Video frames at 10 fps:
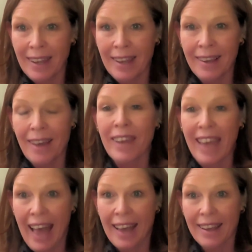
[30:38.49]
of a
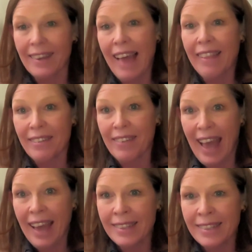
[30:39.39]
gallon of
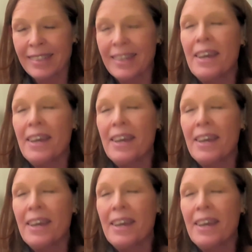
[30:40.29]
gas,